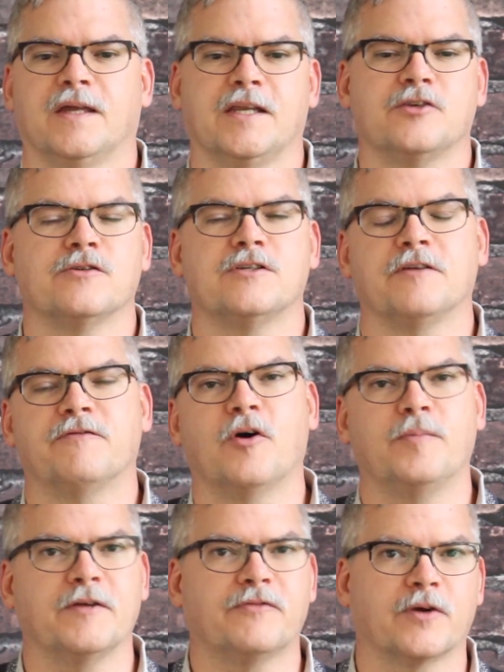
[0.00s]
an interesting
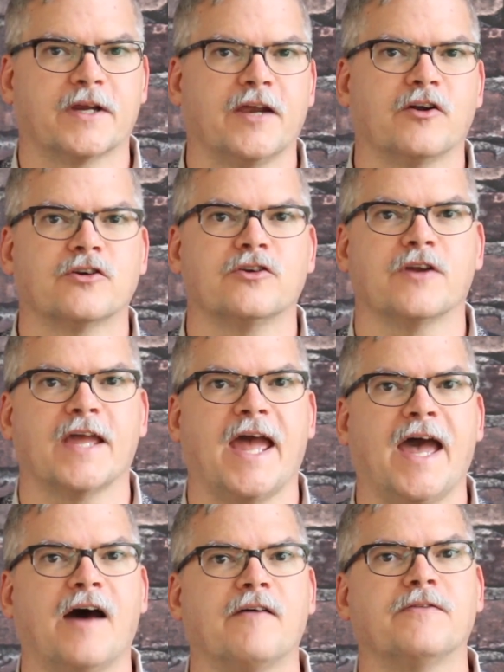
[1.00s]
phobia for a character to
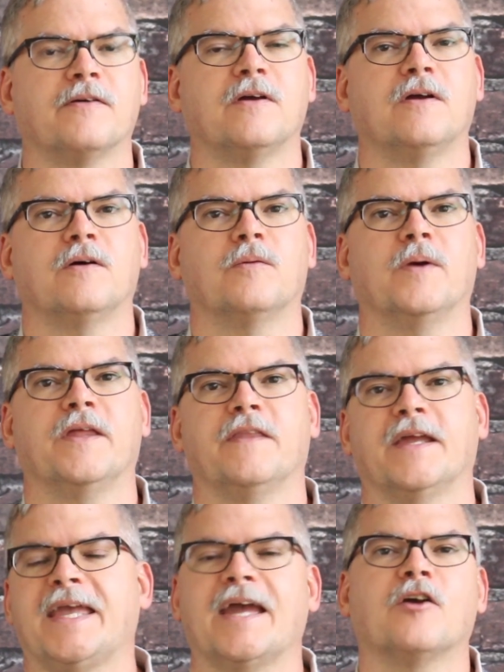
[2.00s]
have when
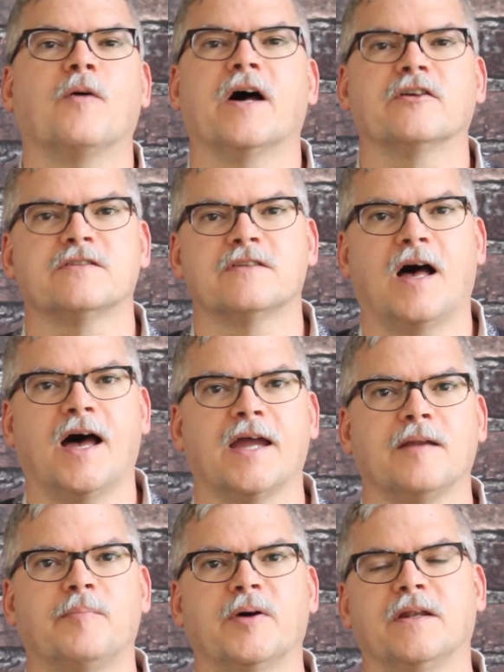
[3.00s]
they can't go
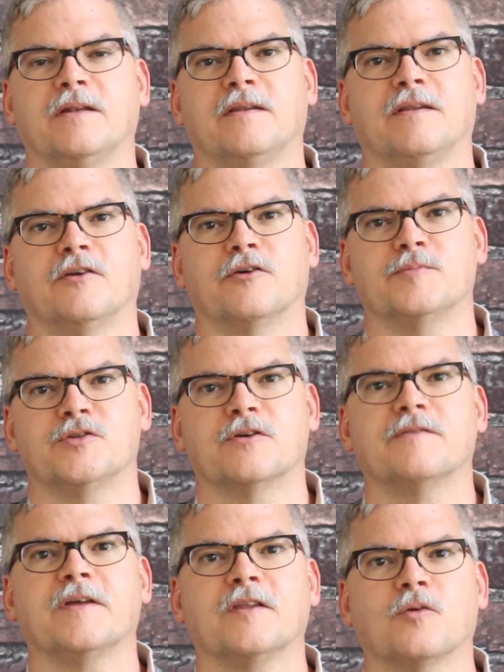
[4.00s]
outside, but they're
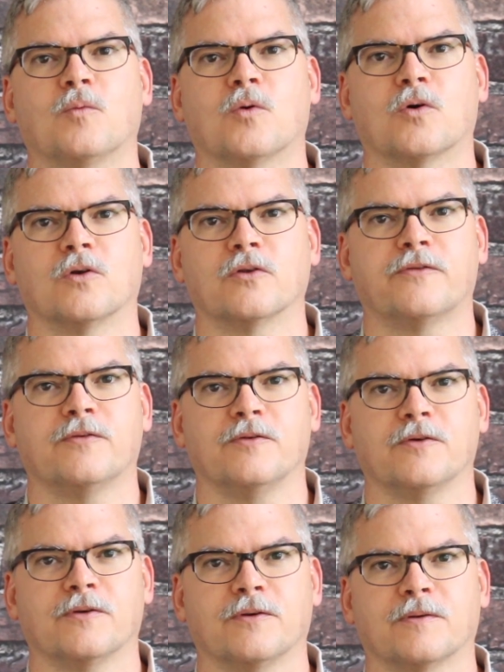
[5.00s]
observing the world through
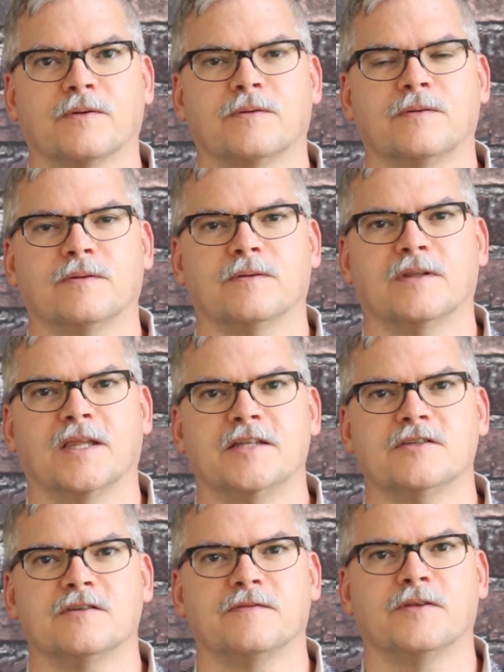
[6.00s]
their
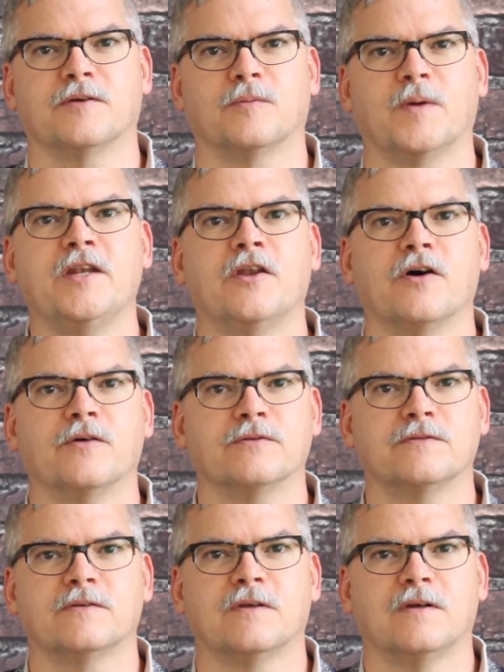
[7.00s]
lens of their
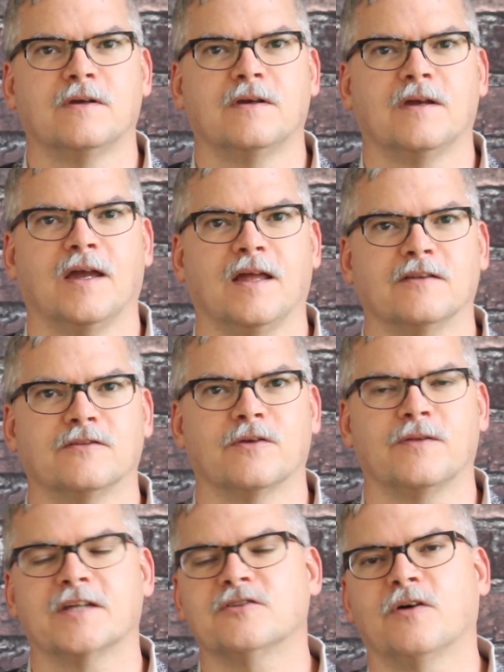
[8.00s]
windows. And
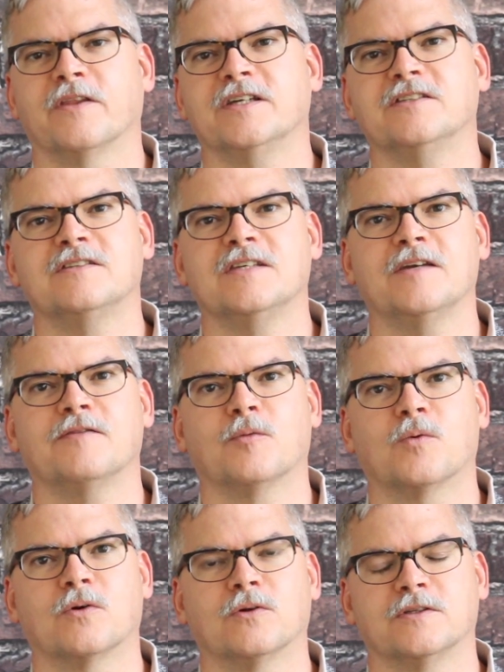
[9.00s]
so that's all they see of the
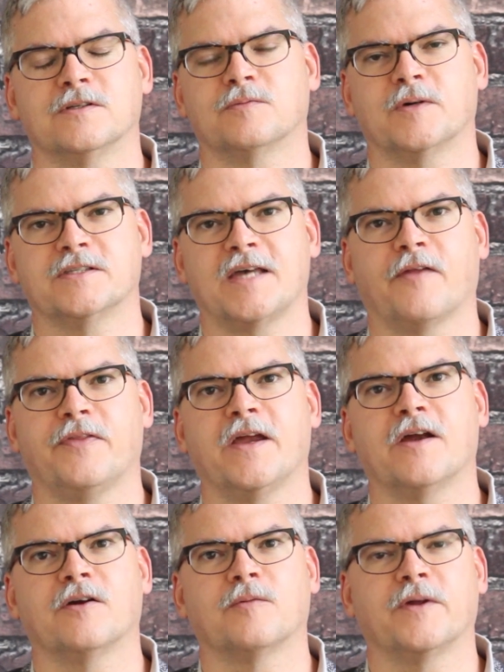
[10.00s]
world is what's out
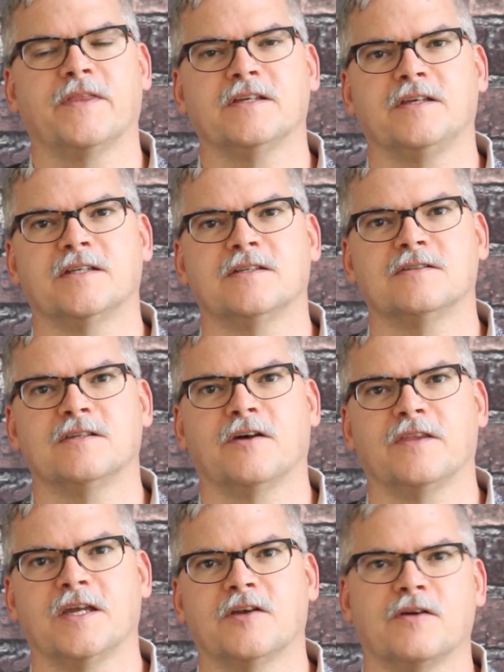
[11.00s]
there and what they get to see
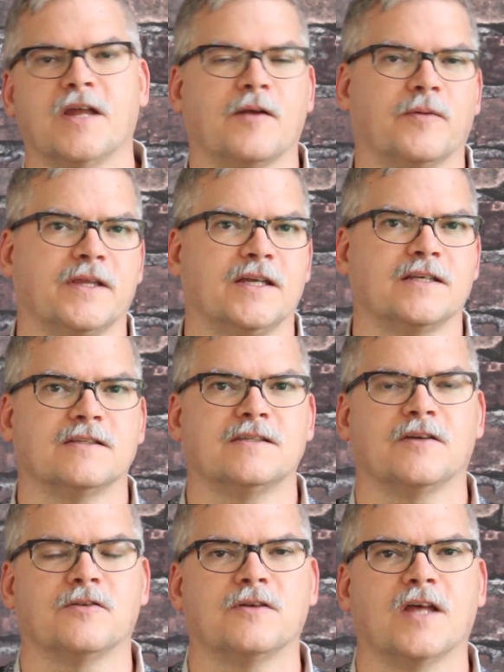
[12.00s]
on the internet, what they get to
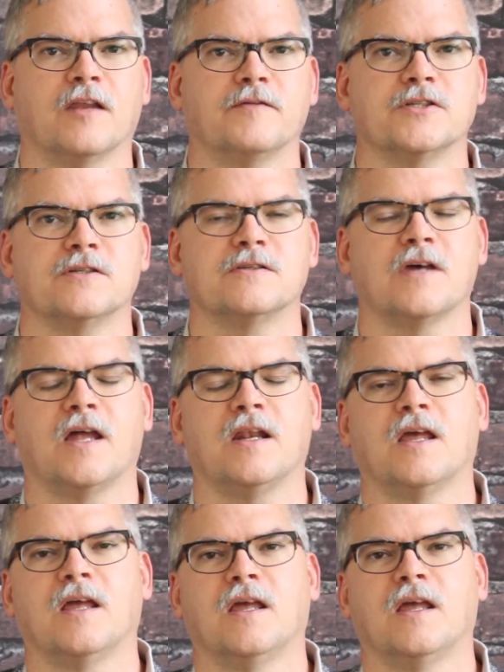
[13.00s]
see on their television set.